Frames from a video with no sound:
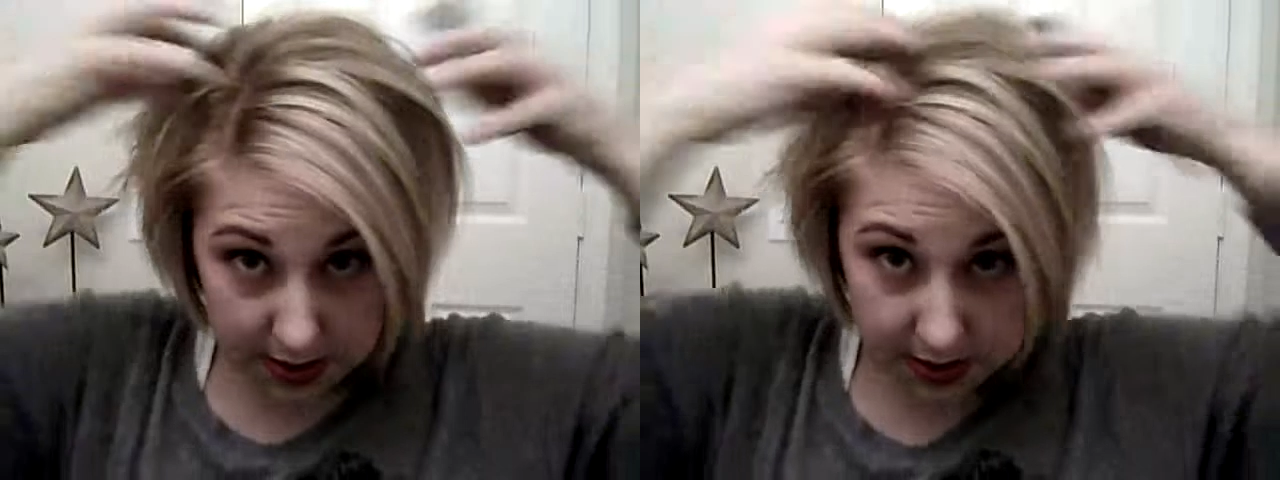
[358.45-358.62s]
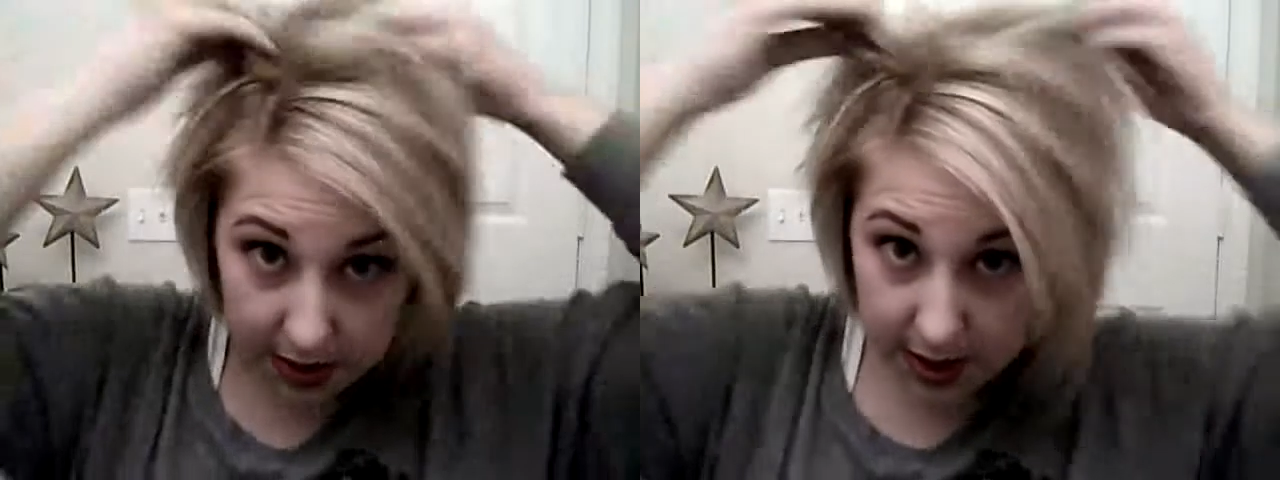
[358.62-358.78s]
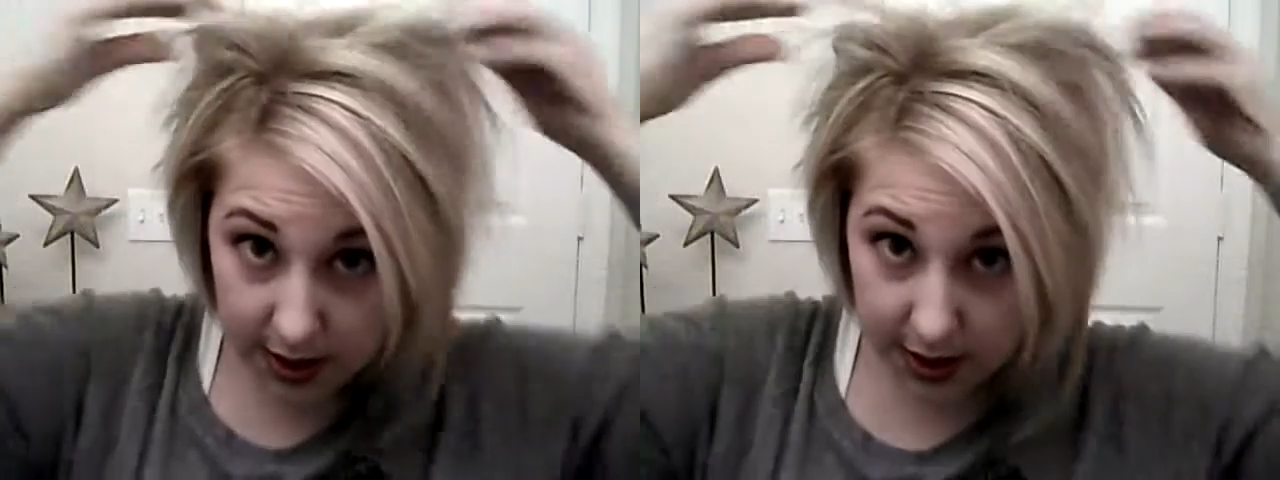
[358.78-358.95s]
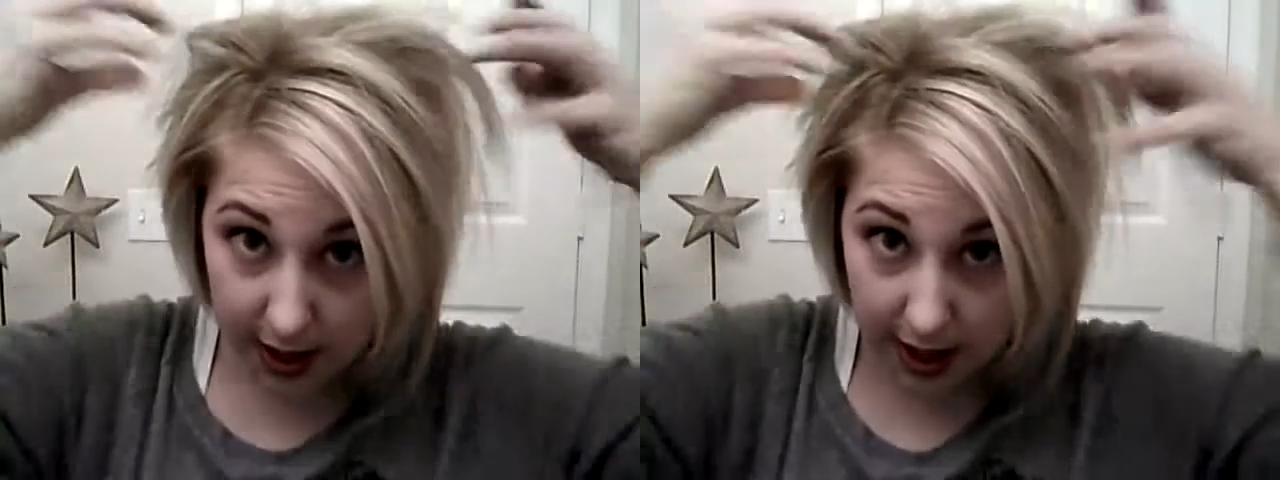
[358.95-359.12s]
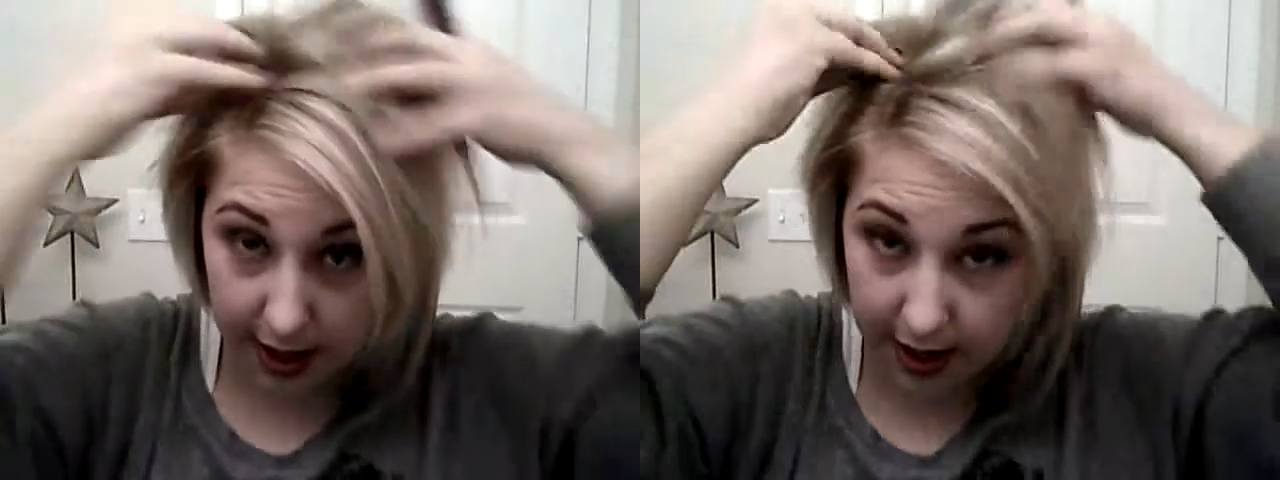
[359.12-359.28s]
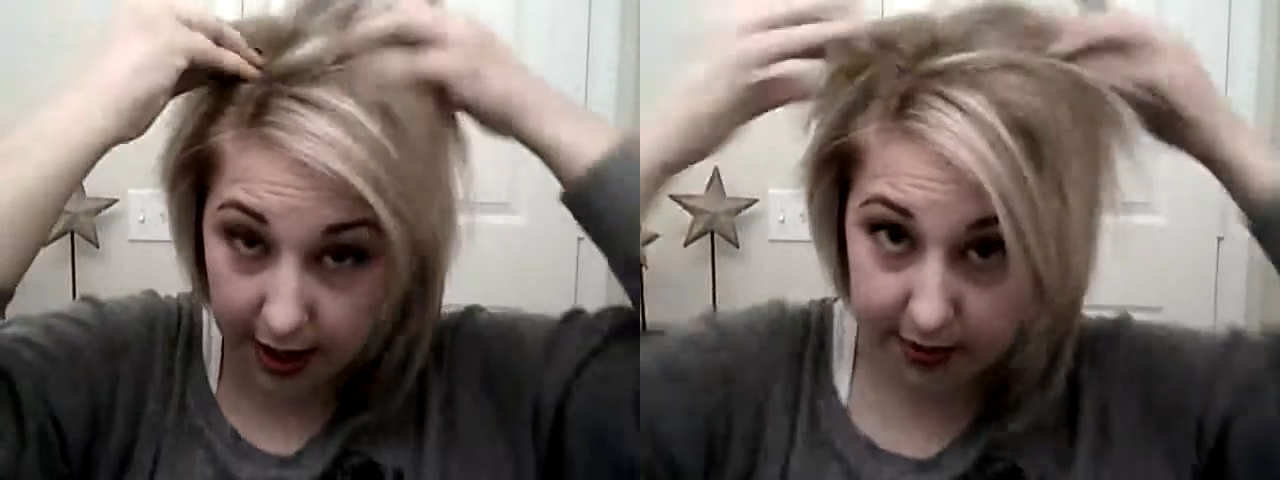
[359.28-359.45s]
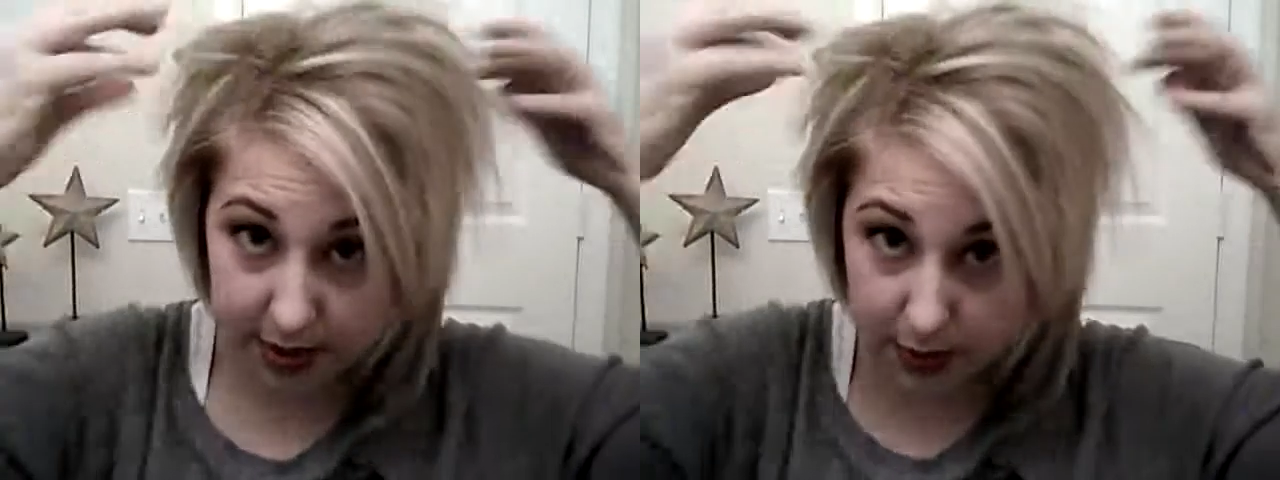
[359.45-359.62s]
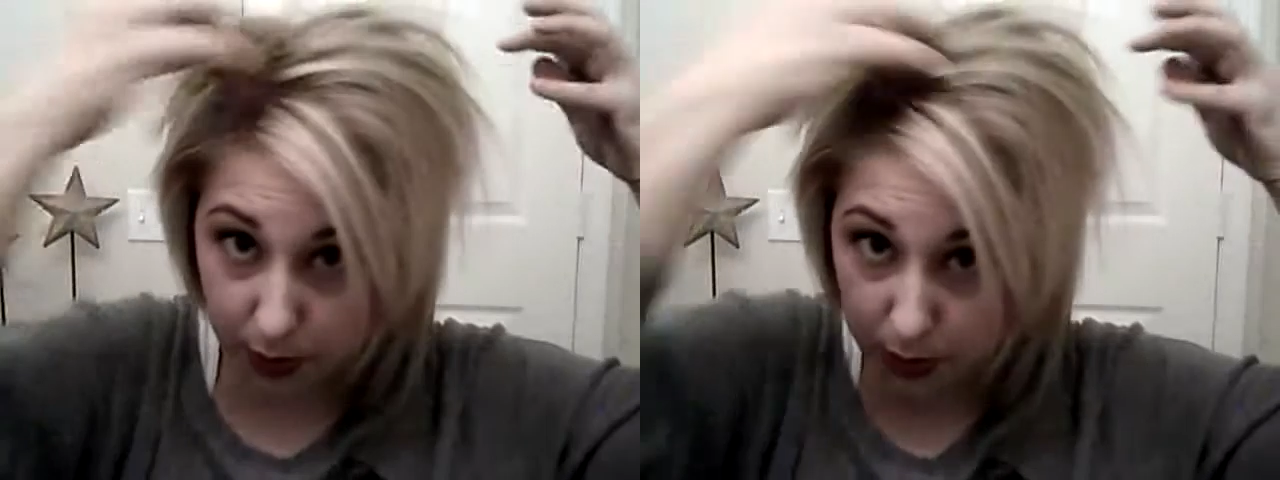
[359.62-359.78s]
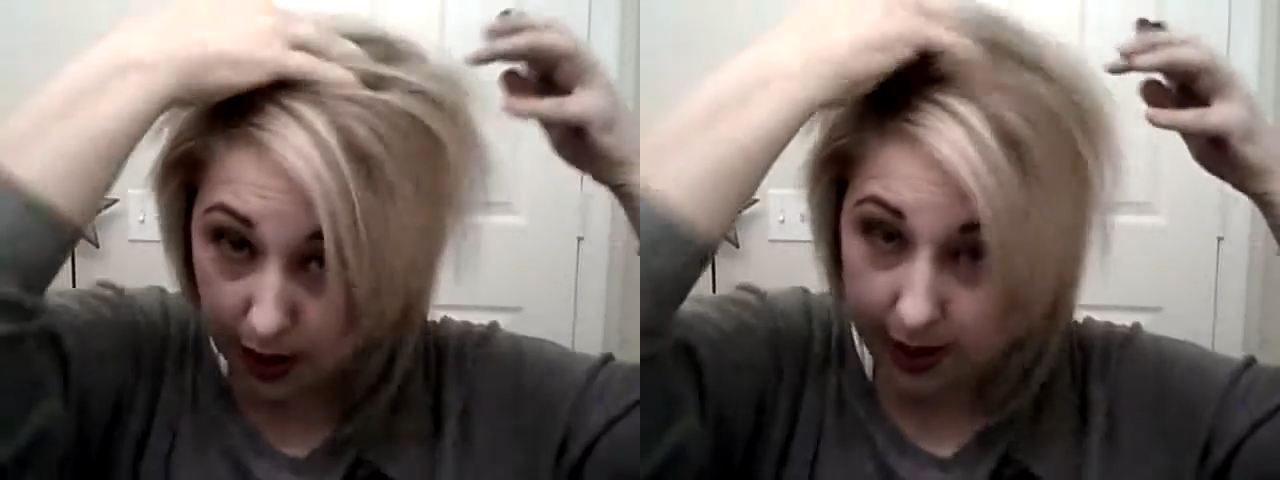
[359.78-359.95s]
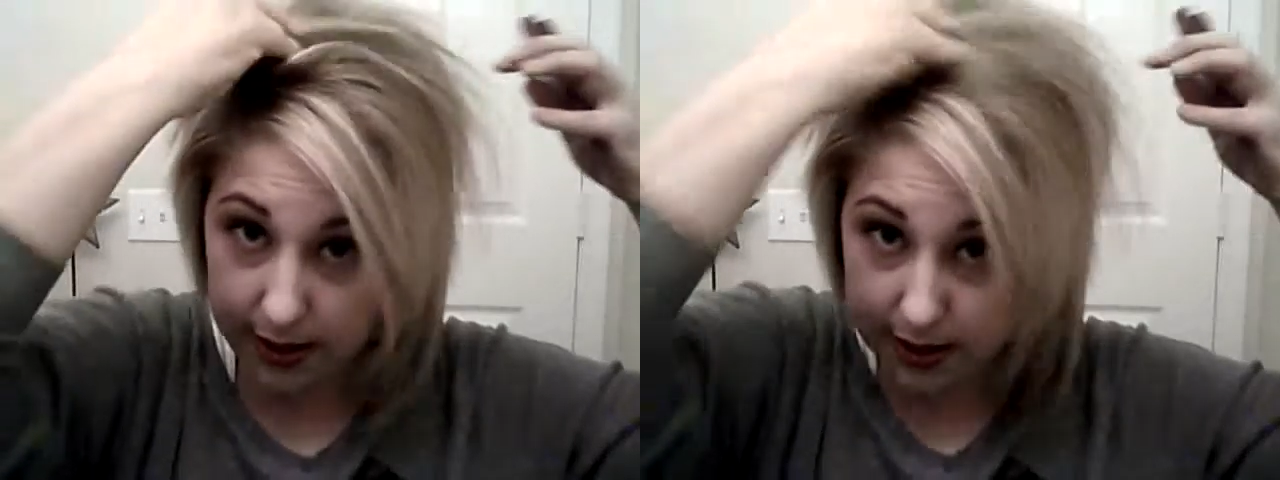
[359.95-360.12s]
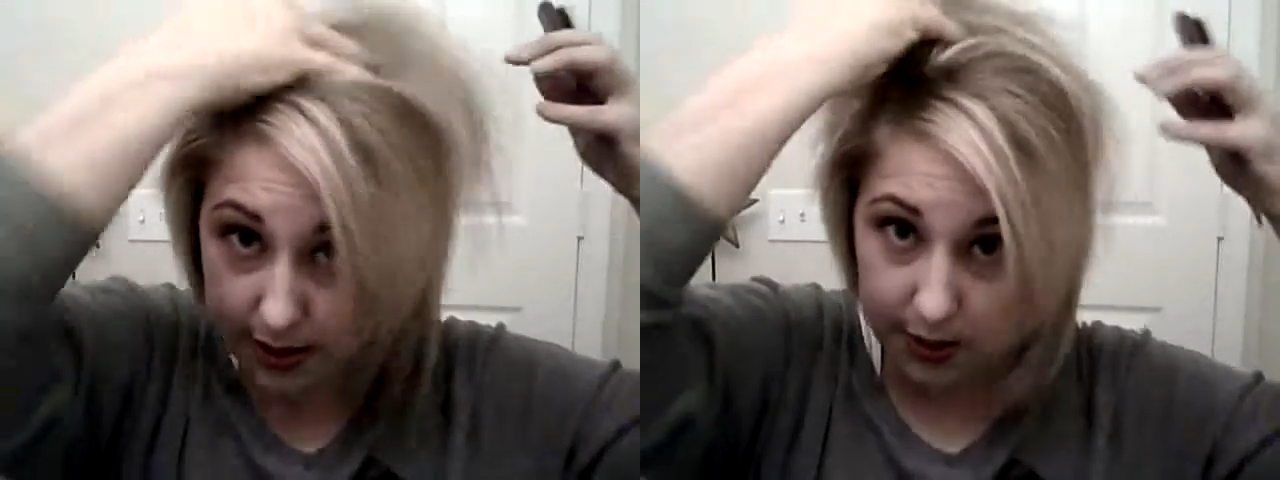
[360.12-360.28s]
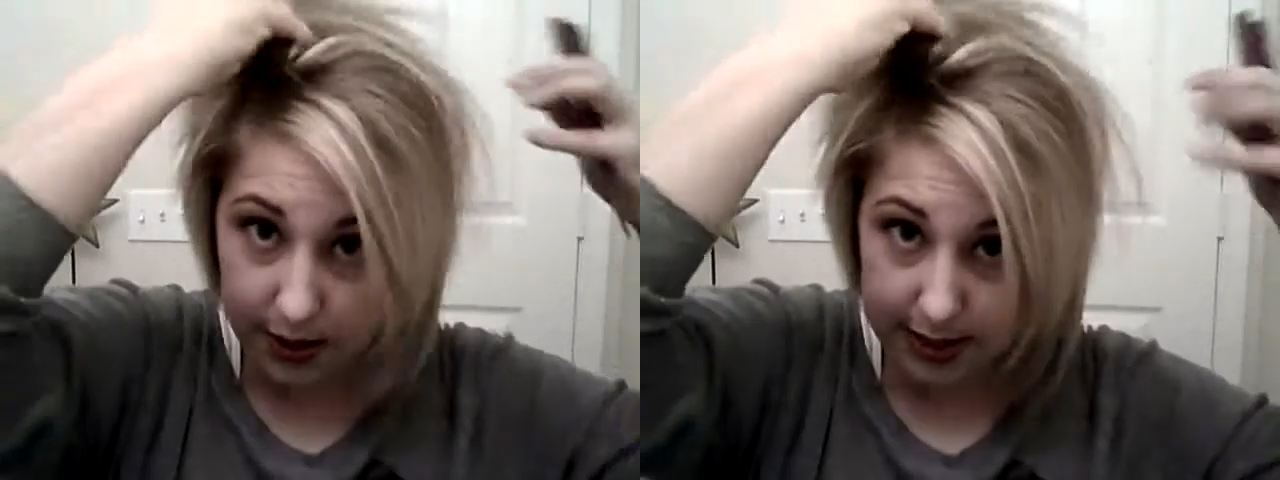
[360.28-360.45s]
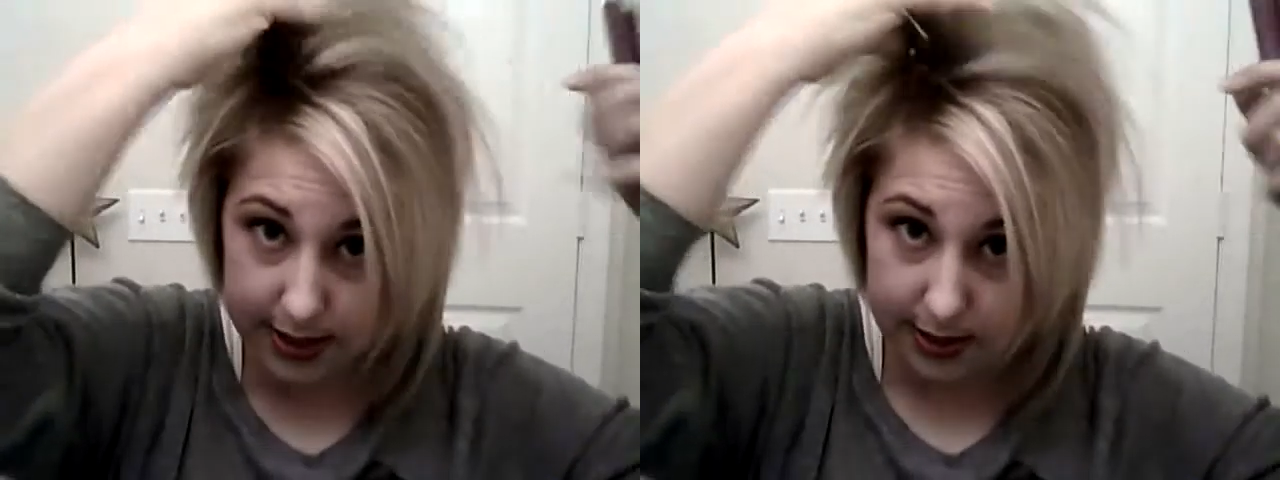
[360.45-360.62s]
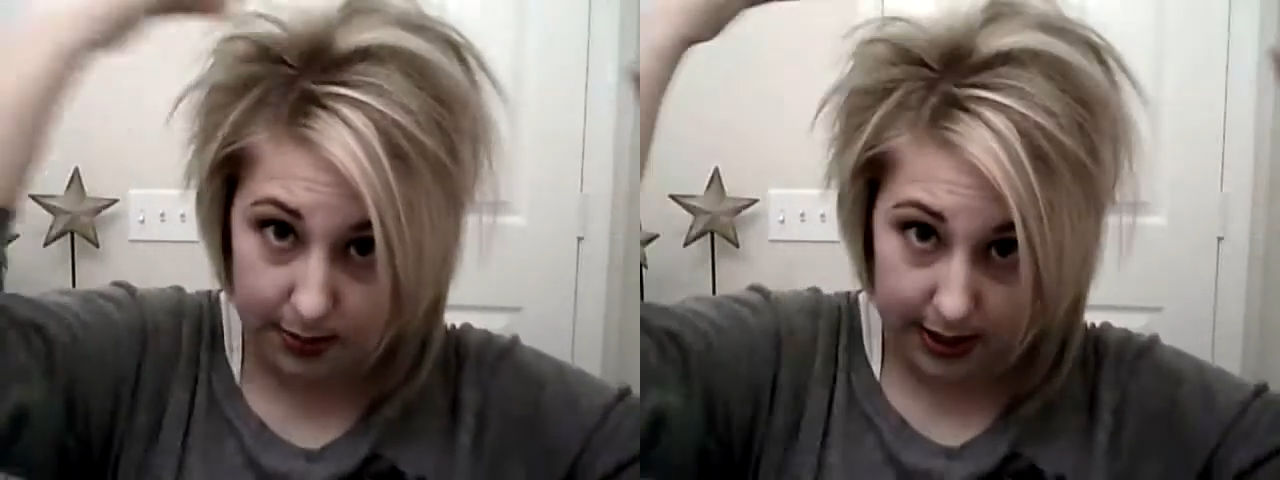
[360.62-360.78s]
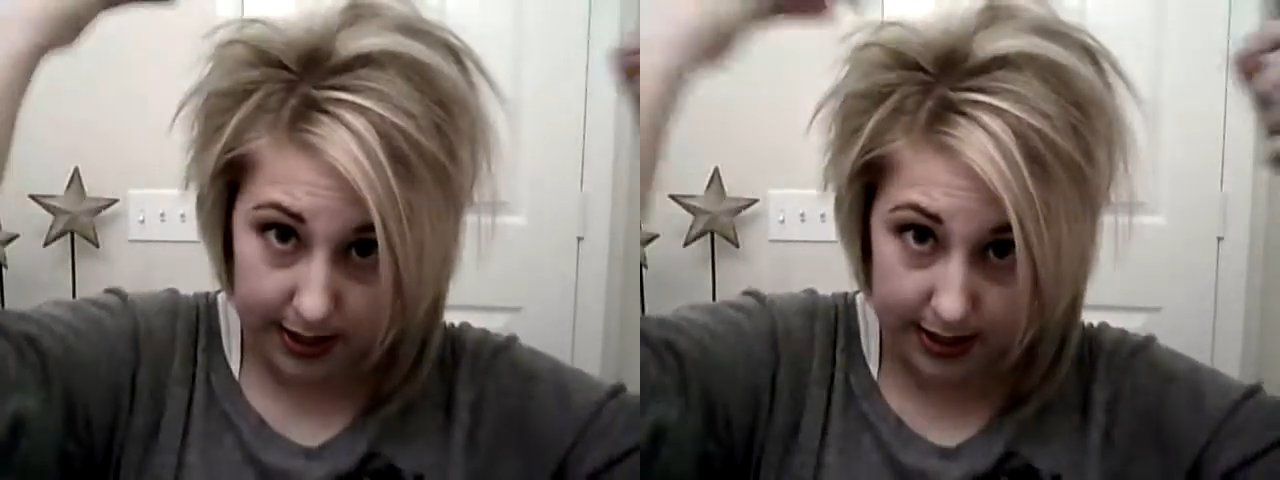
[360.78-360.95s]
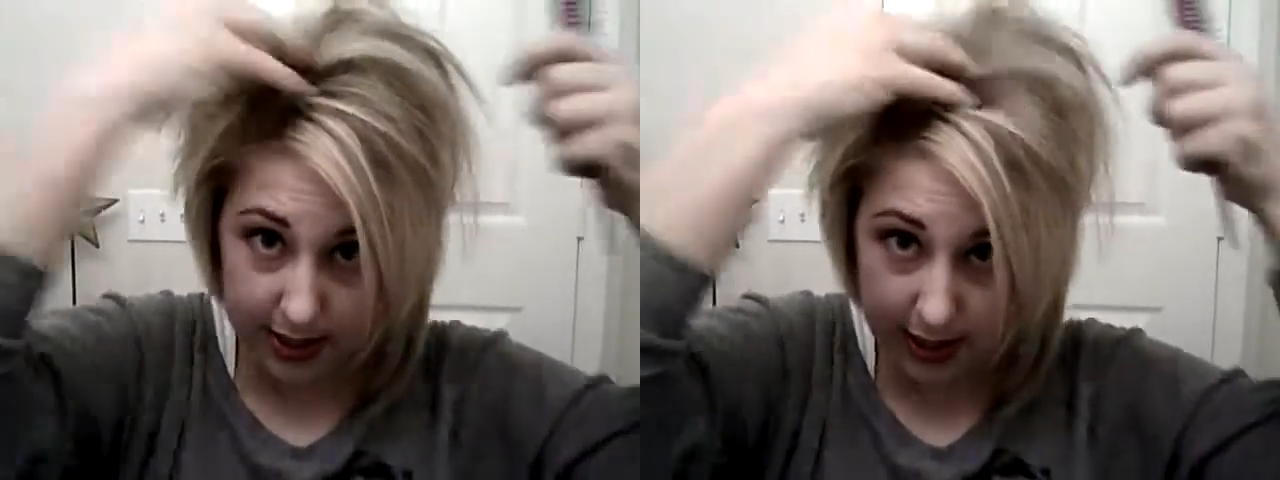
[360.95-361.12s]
So then you kind of have this wild, crazy mess.